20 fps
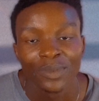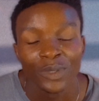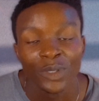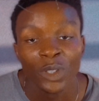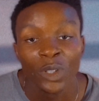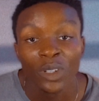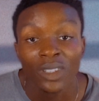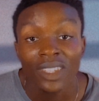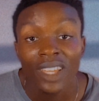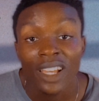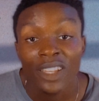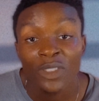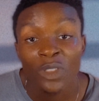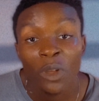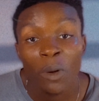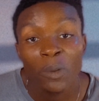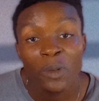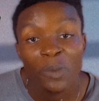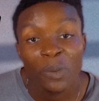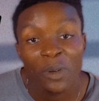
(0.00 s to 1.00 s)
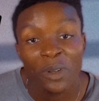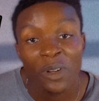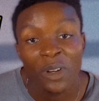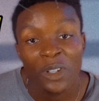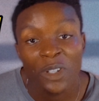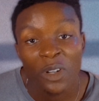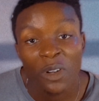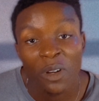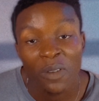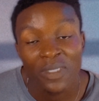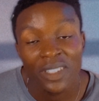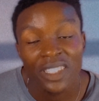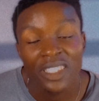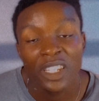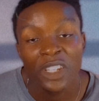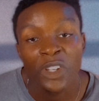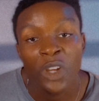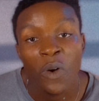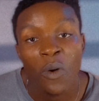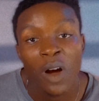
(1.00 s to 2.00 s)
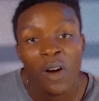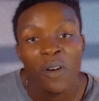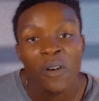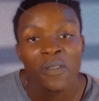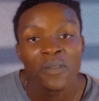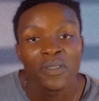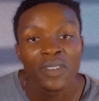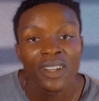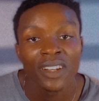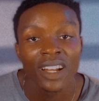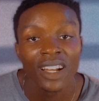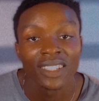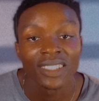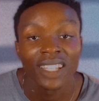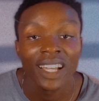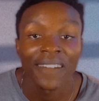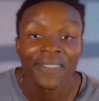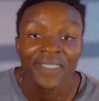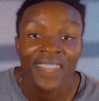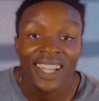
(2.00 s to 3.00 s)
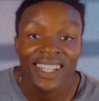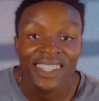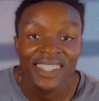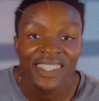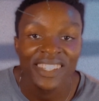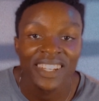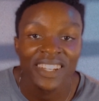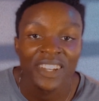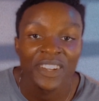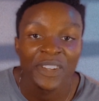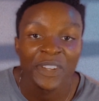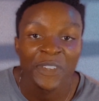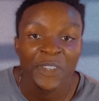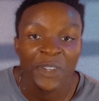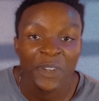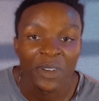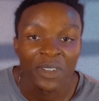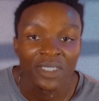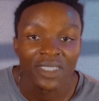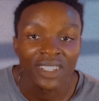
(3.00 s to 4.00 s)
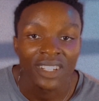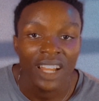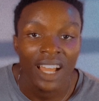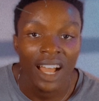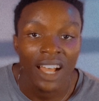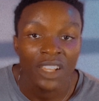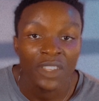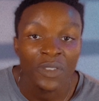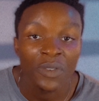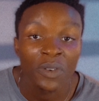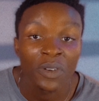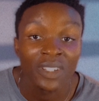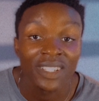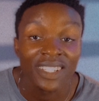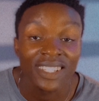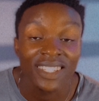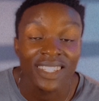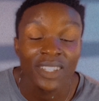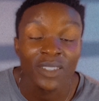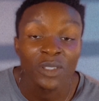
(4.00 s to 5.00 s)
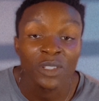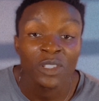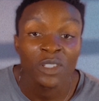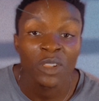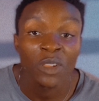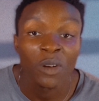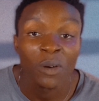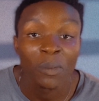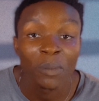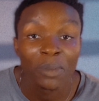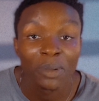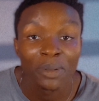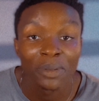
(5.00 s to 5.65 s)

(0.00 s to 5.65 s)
Toyota stops production of the station wagon variant after this generation as for the sales slump.